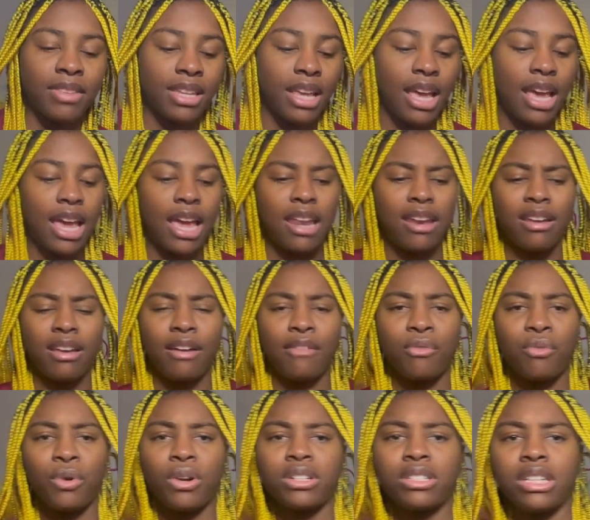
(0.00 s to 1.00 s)
And
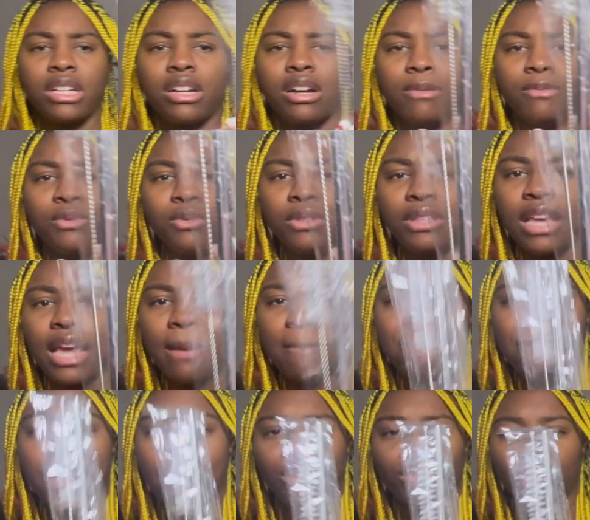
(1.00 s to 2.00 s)
of course it comes with a
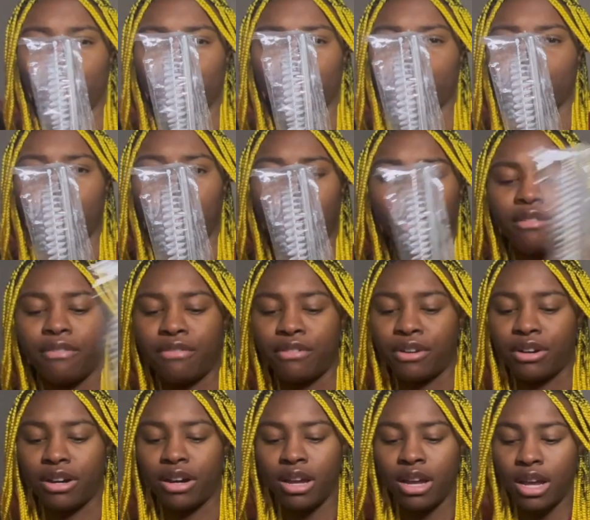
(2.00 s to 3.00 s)
metal straw
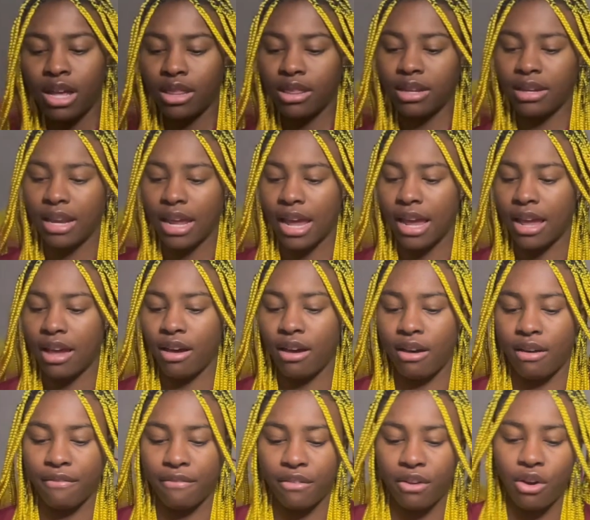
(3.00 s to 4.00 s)
for the day
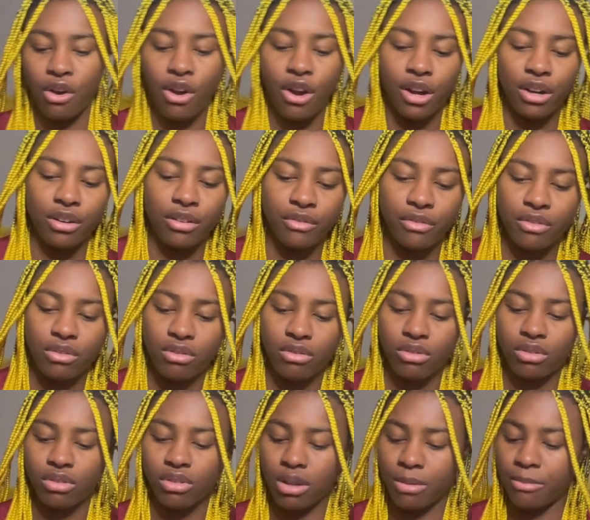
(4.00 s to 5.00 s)
of Carnival.
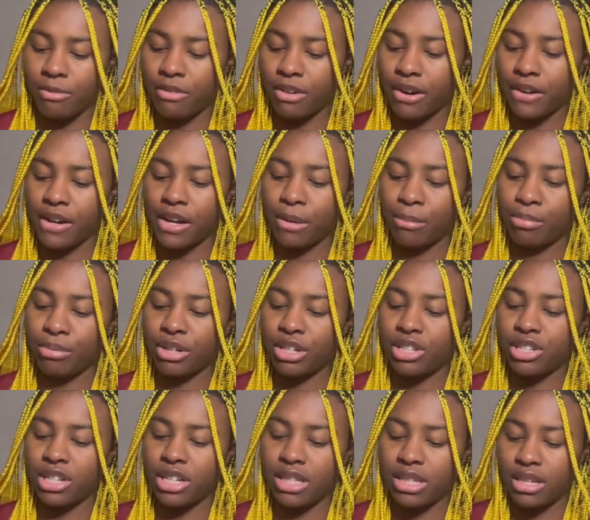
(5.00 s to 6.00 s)
So I'm very
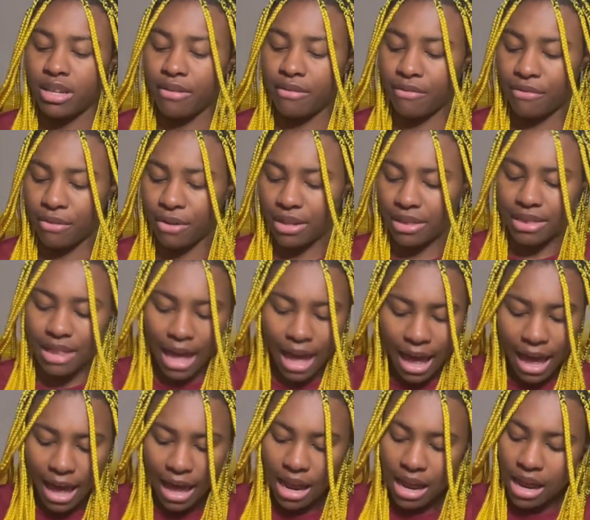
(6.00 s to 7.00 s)
appreciative for
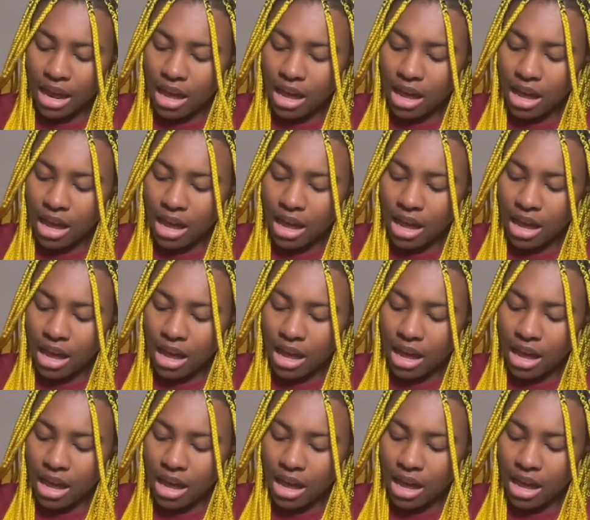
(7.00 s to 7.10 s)
that.